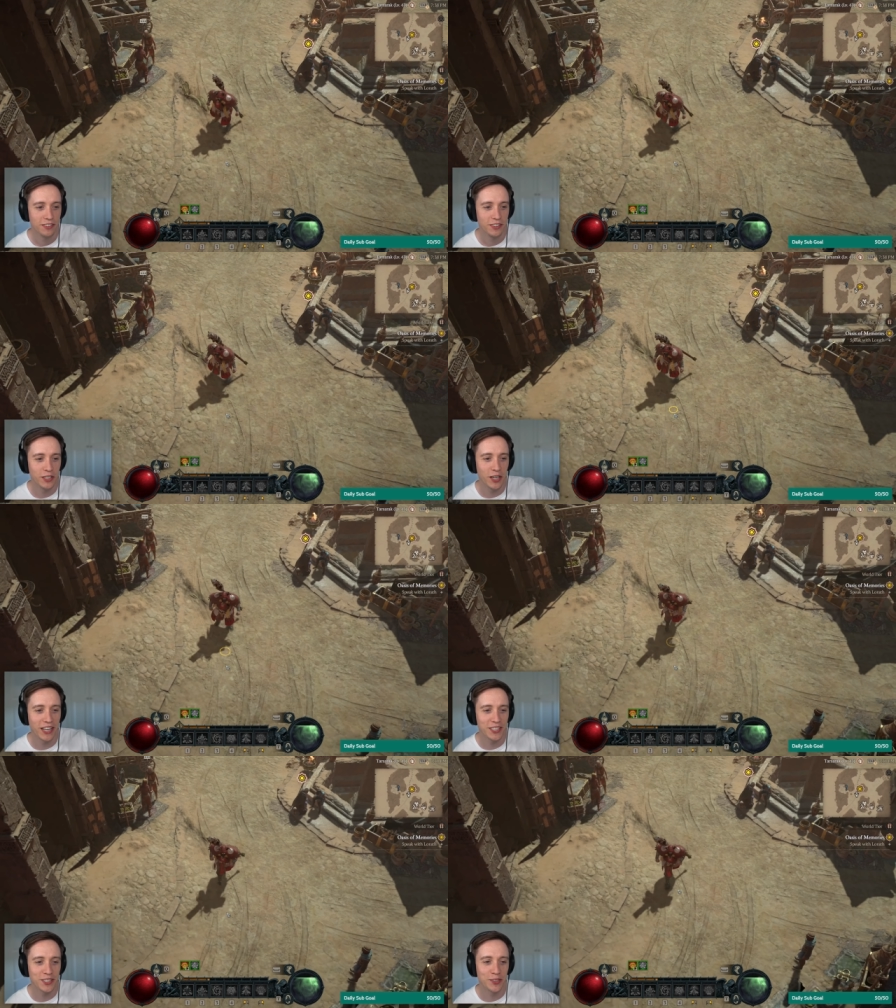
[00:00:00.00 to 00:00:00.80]
Did you
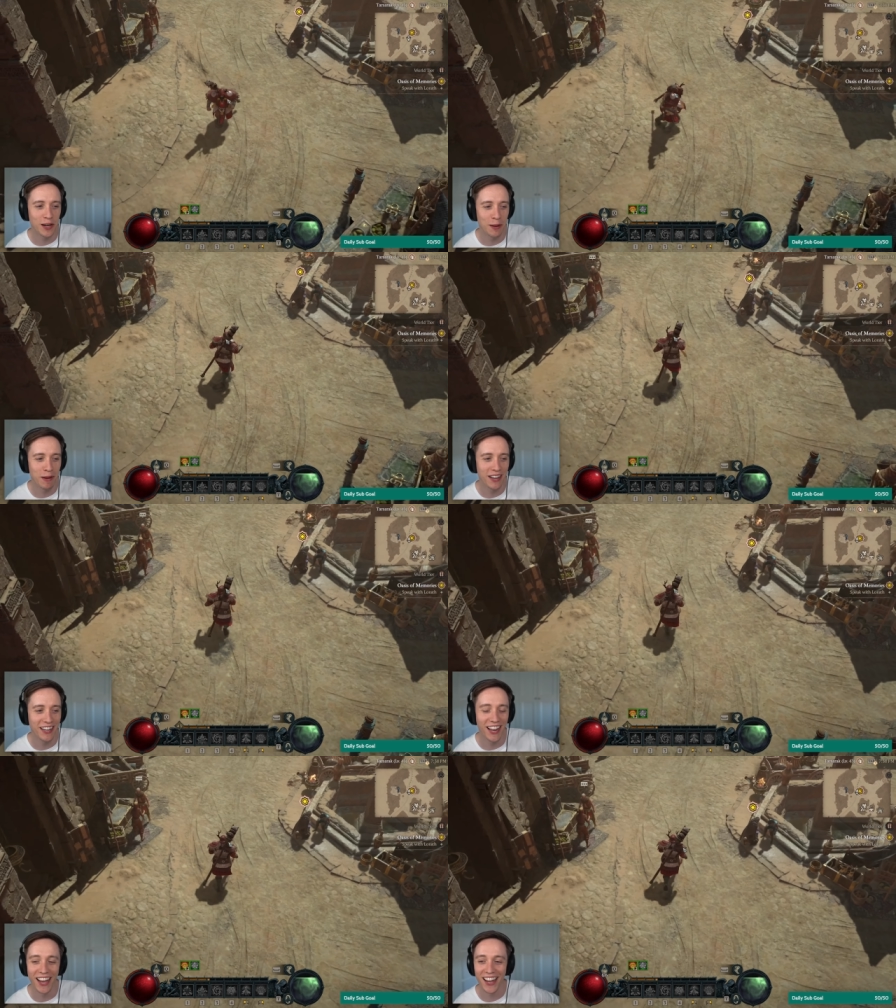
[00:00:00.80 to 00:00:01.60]
catch the drama?
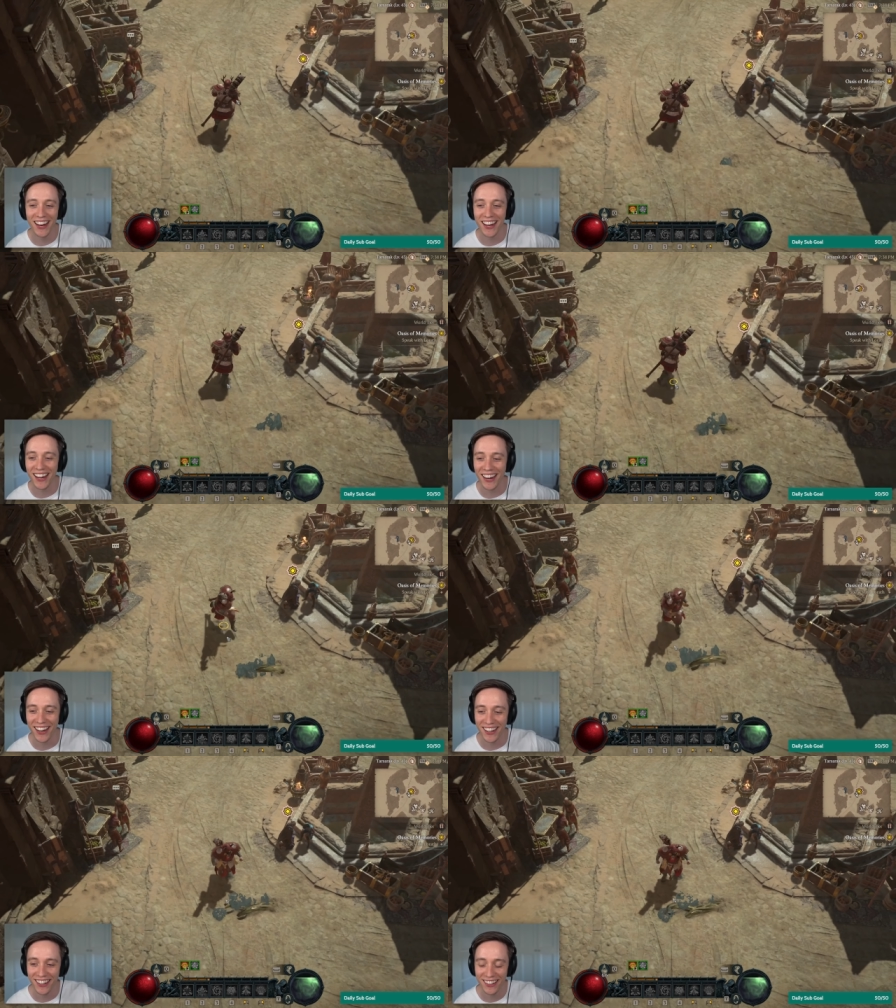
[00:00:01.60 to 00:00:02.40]
Yeah, yeah,
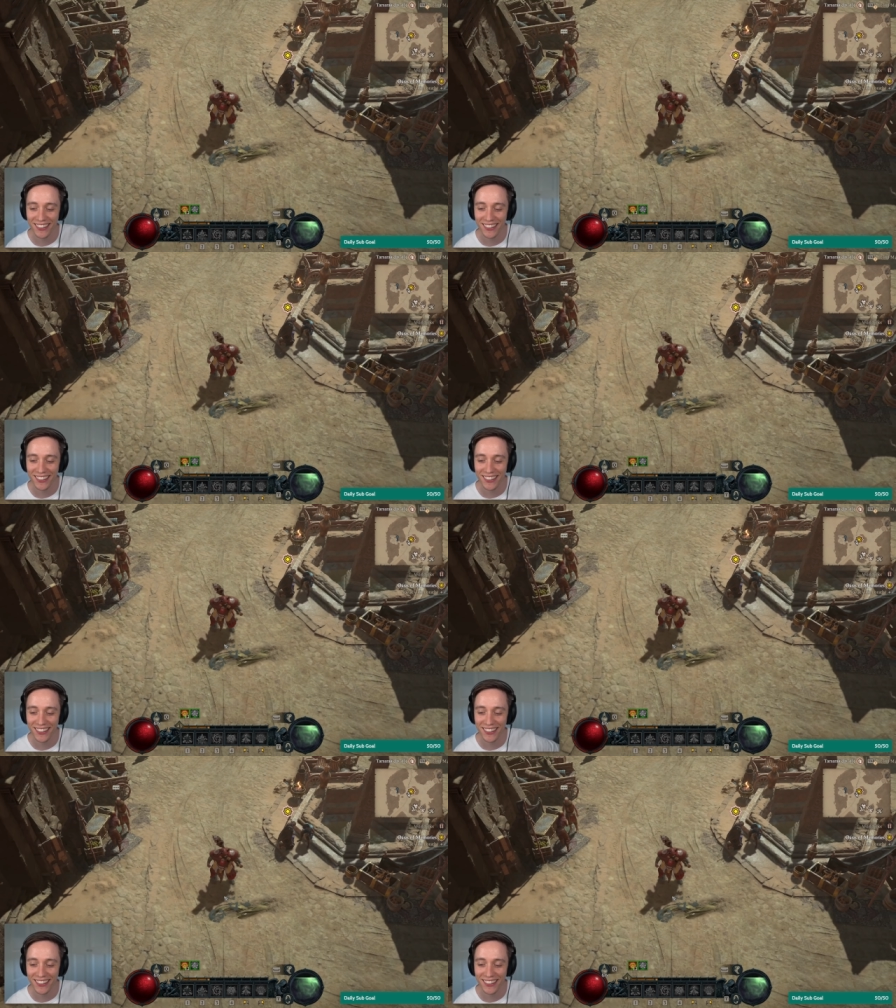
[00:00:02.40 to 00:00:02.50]
yeah.